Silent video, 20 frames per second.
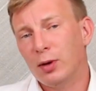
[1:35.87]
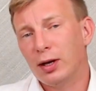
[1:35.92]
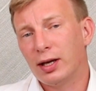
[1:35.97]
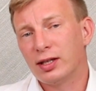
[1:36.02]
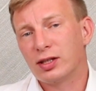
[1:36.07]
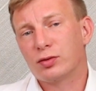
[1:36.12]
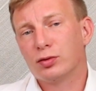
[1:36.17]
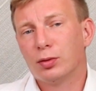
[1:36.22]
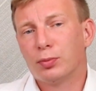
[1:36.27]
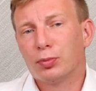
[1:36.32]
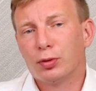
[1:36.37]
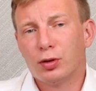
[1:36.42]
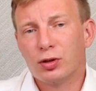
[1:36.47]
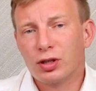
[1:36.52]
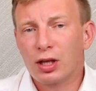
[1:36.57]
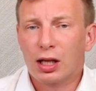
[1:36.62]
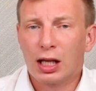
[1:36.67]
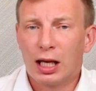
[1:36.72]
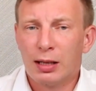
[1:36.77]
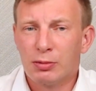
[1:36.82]
ways to
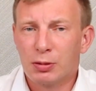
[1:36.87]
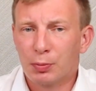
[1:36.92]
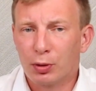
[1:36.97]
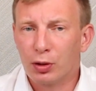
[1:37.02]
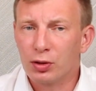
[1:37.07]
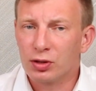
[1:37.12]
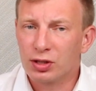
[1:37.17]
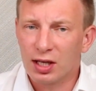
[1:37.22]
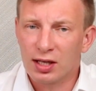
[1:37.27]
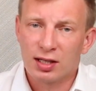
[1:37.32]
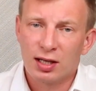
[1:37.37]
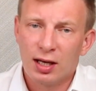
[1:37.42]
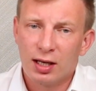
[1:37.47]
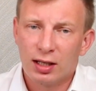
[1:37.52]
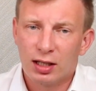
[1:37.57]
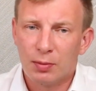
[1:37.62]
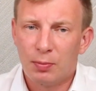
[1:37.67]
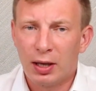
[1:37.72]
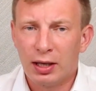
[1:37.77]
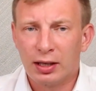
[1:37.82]
approach the claims process
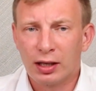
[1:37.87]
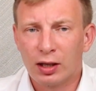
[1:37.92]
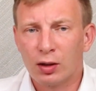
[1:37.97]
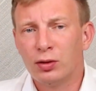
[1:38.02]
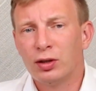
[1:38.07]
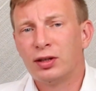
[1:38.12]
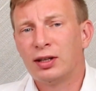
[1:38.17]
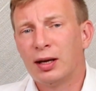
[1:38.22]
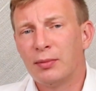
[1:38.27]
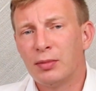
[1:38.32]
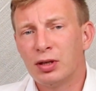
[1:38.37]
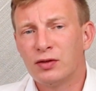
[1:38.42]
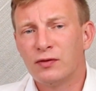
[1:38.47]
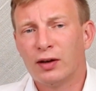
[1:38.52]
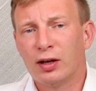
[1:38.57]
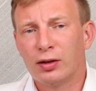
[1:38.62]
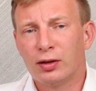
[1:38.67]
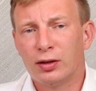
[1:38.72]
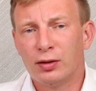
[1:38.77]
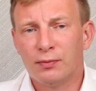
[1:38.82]
depending on the damage
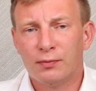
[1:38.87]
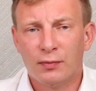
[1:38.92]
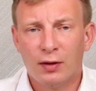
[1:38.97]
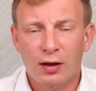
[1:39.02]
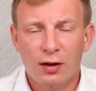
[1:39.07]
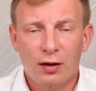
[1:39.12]
value.